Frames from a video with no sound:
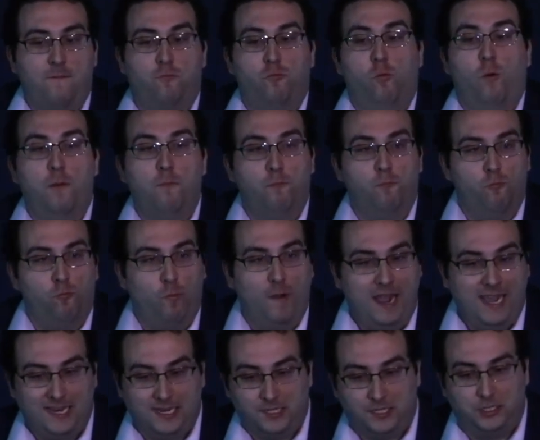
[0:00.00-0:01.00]
one
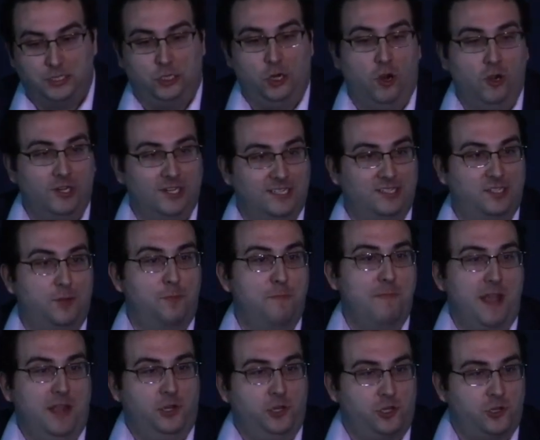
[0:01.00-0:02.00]
way to start is to
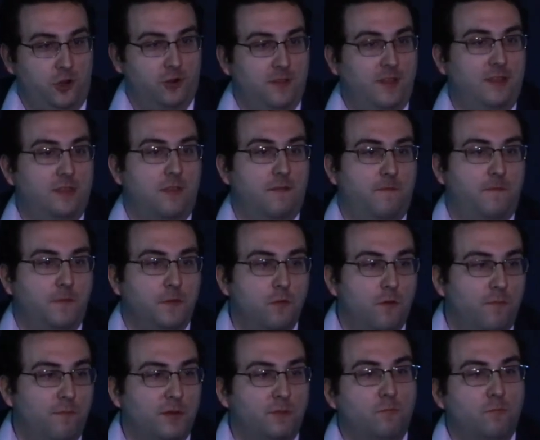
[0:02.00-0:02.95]
make sure that the few